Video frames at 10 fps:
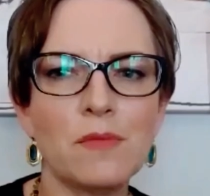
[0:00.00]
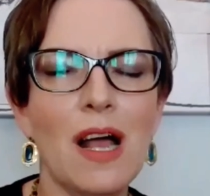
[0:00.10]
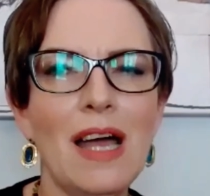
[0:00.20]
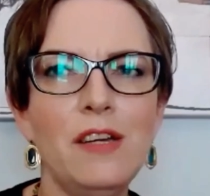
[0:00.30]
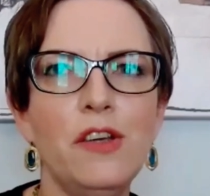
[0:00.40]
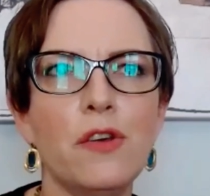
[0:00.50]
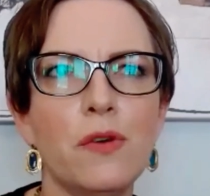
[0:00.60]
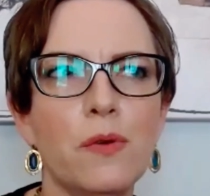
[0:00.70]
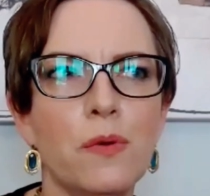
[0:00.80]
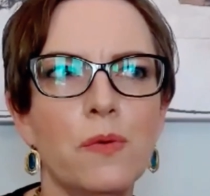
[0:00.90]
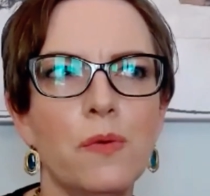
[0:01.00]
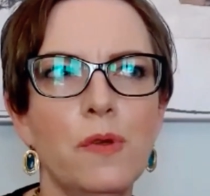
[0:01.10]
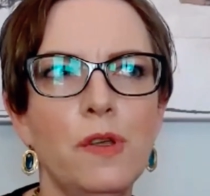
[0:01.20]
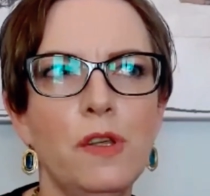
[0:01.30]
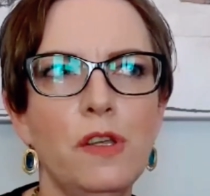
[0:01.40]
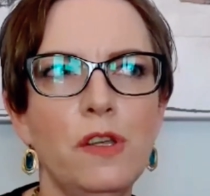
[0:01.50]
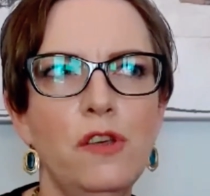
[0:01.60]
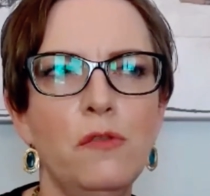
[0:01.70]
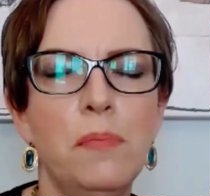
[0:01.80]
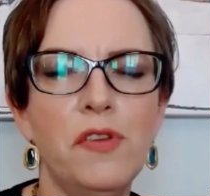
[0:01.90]
I'm glad you
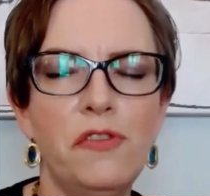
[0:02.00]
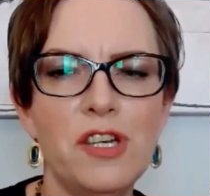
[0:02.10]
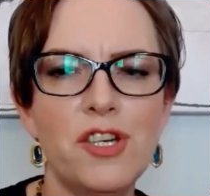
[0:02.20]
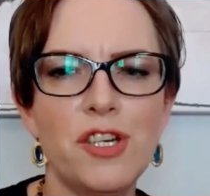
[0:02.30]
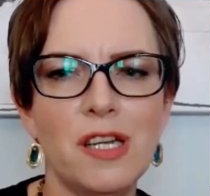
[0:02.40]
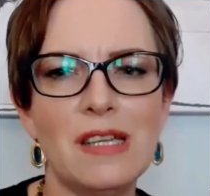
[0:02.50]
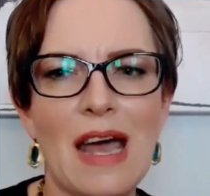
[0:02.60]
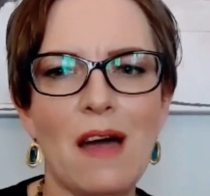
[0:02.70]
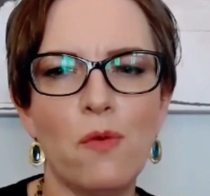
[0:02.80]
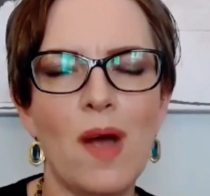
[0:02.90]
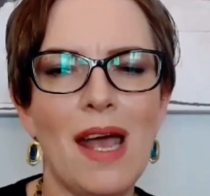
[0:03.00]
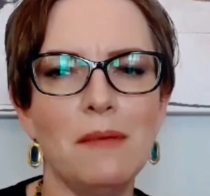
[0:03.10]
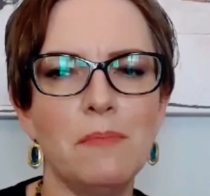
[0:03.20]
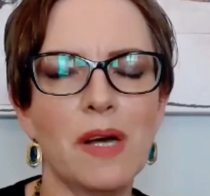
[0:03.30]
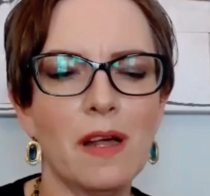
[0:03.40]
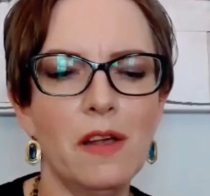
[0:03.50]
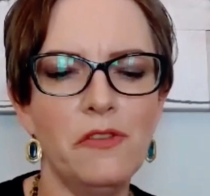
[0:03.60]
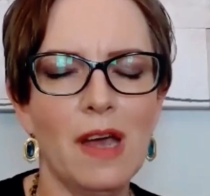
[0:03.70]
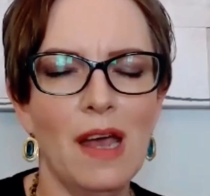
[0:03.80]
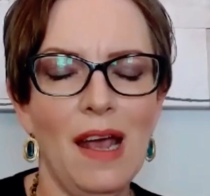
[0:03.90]
positioned it that way
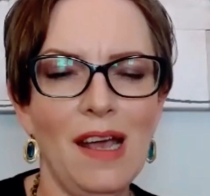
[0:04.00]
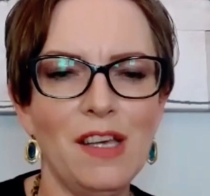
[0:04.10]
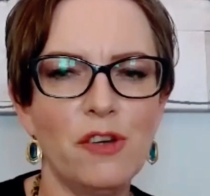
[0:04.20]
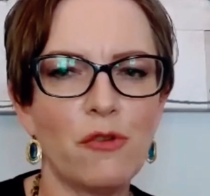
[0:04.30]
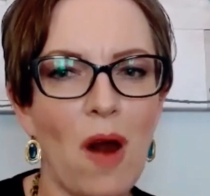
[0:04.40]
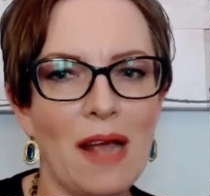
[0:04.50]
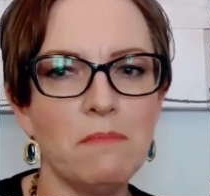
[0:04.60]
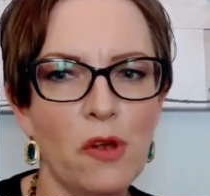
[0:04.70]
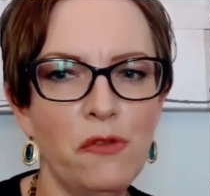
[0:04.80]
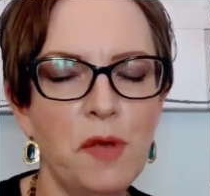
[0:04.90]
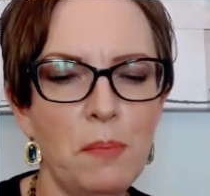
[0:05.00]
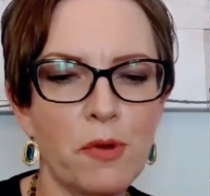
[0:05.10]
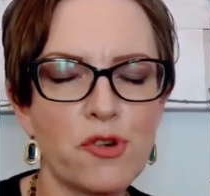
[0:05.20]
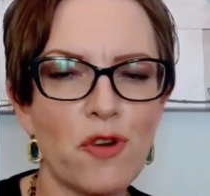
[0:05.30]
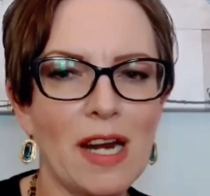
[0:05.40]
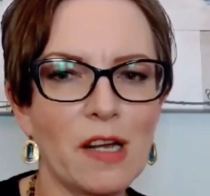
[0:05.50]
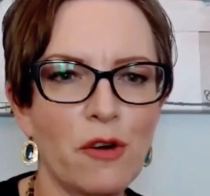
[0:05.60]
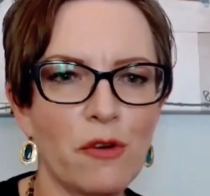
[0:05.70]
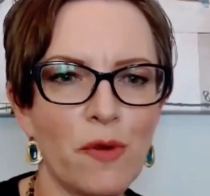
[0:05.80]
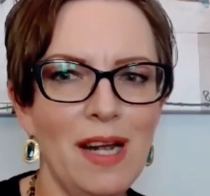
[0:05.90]
because you're right. Most people try to
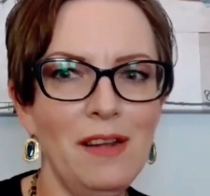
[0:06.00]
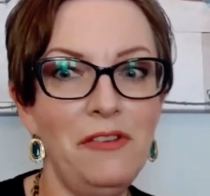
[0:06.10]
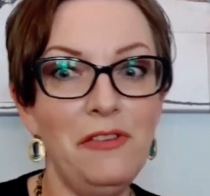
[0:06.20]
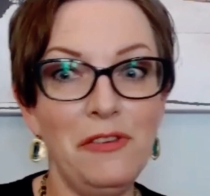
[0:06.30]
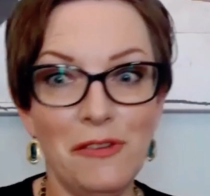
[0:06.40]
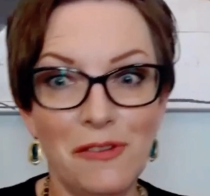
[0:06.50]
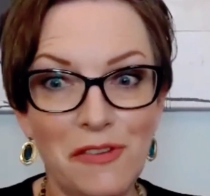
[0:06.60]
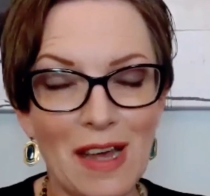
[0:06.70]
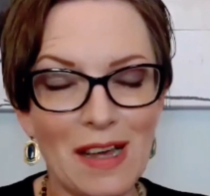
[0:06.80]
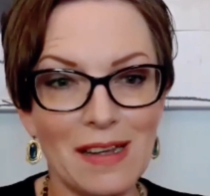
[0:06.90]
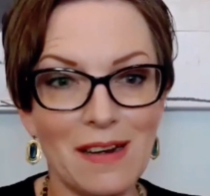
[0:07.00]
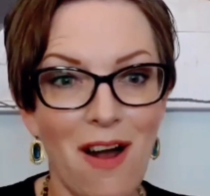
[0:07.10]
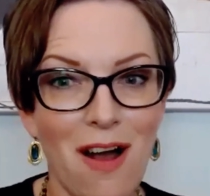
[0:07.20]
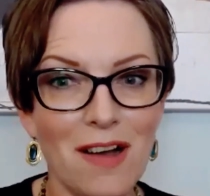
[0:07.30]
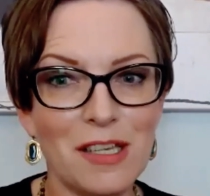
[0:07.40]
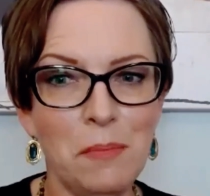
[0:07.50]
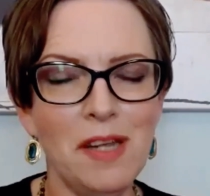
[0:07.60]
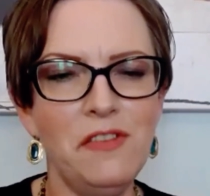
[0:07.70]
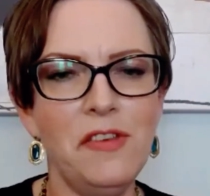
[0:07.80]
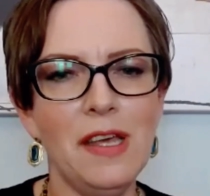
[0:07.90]
go to rents, second
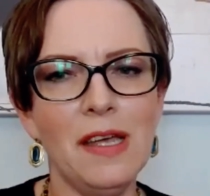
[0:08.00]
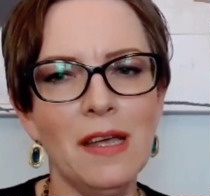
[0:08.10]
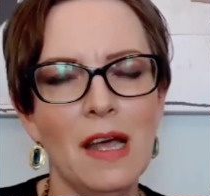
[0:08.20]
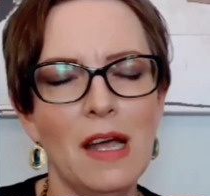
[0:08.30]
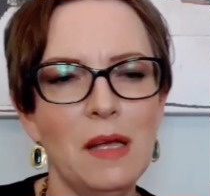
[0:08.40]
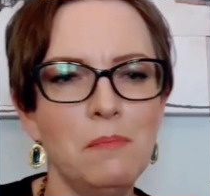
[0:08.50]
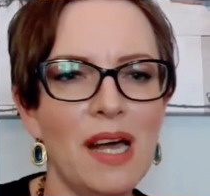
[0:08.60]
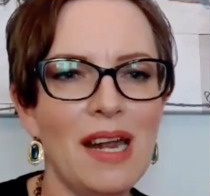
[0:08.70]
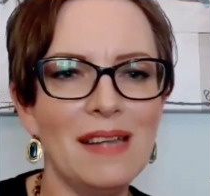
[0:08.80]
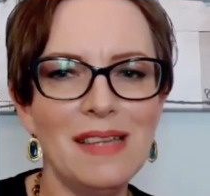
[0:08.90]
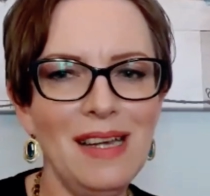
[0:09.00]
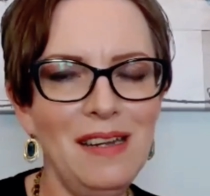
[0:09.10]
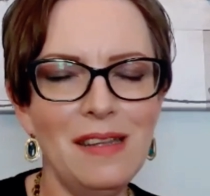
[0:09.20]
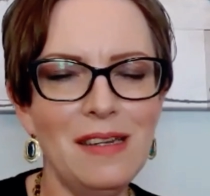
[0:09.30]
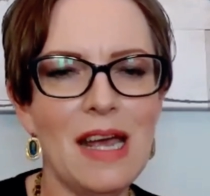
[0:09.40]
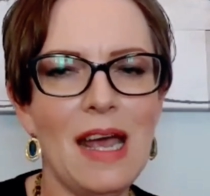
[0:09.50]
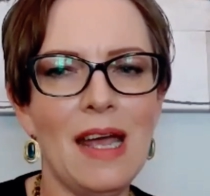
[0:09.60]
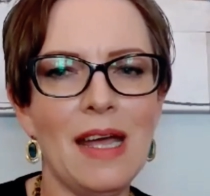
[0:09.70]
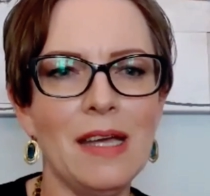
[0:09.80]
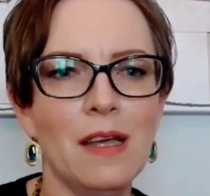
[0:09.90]
occupancy, but at the end of the
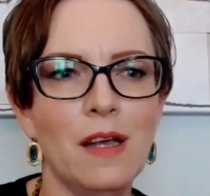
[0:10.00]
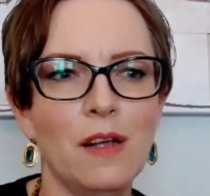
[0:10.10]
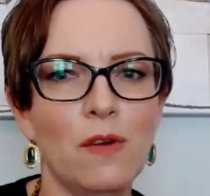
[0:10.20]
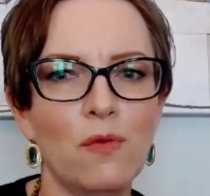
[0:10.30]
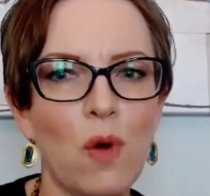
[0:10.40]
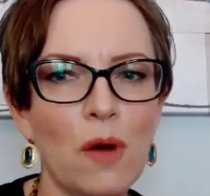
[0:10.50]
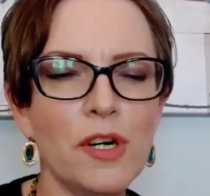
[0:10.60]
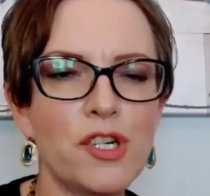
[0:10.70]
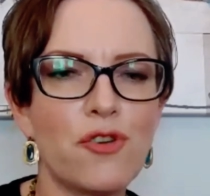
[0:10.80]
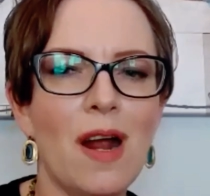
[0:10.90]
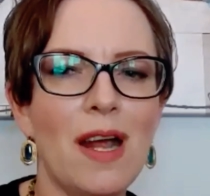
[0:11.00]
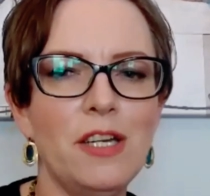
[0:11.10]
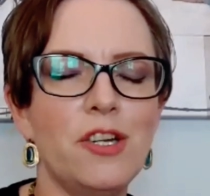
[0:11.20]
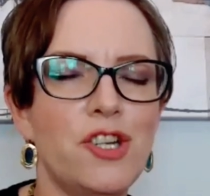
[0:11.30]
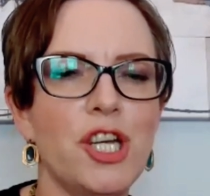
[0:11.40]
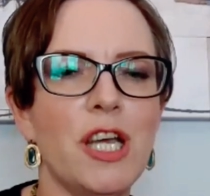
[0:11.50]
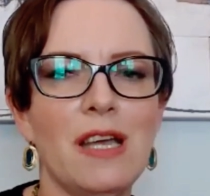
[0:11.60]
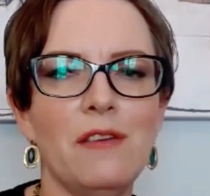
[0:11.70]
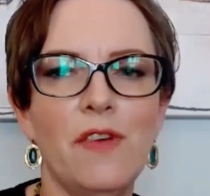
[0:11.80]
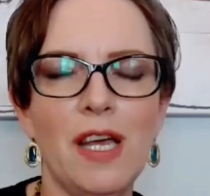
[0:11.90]
day, what we're trying to
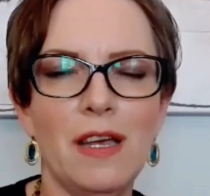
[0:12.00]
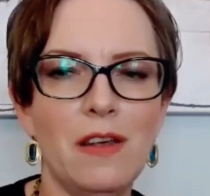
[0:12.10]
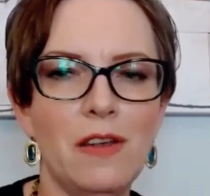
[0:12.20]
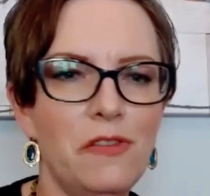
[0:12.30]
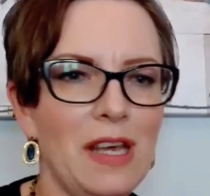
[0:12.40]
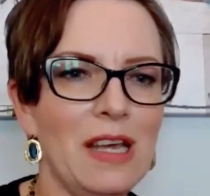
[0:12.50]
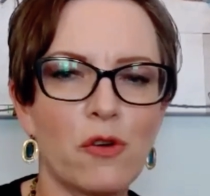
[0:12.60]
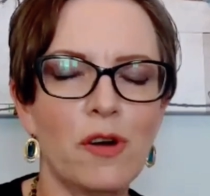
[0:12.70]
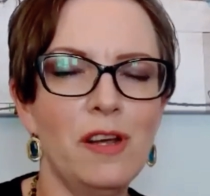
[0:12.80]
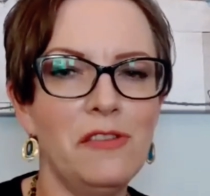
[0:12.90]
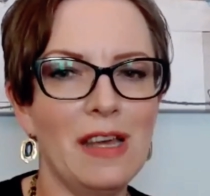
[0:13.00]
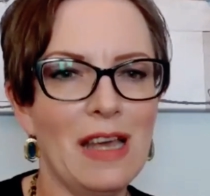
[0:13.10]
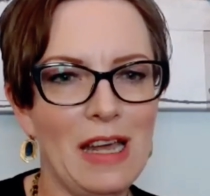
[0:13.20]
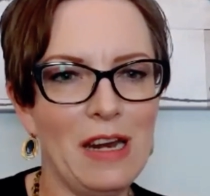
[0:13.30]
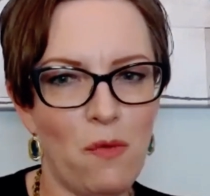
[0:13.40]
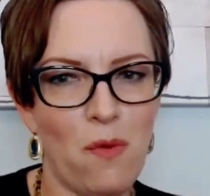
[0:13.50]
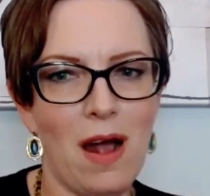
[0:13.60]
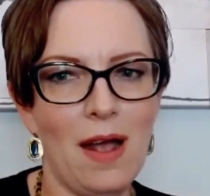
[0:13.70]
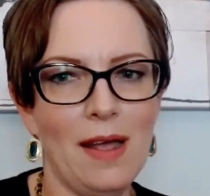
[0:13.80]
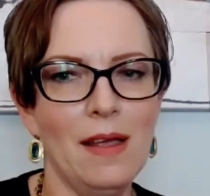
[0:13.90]
achieve is increasing
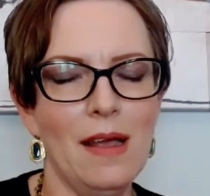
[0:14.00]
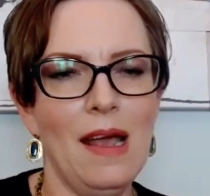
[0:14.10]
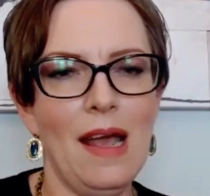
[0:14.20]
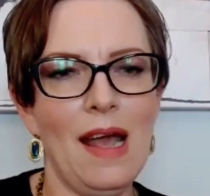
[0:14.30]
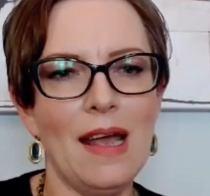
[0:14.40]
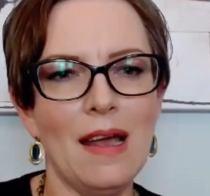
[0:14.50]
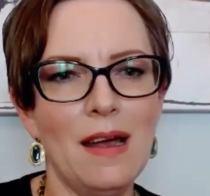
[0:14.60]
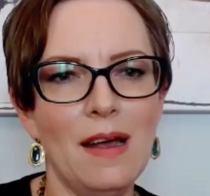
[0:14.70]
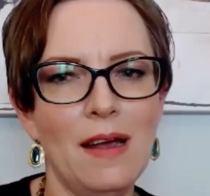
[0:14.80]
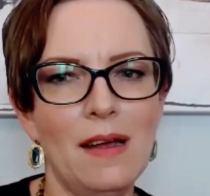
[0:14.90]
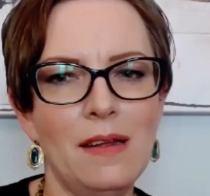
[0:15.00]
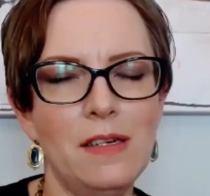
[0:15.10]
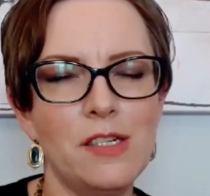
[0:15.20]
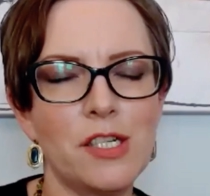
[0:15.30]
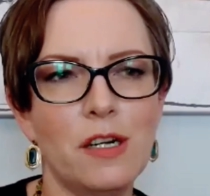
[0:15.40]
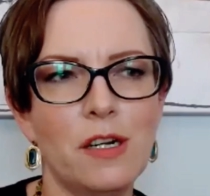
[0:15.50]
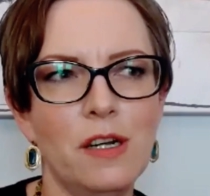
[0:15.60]
NOI. And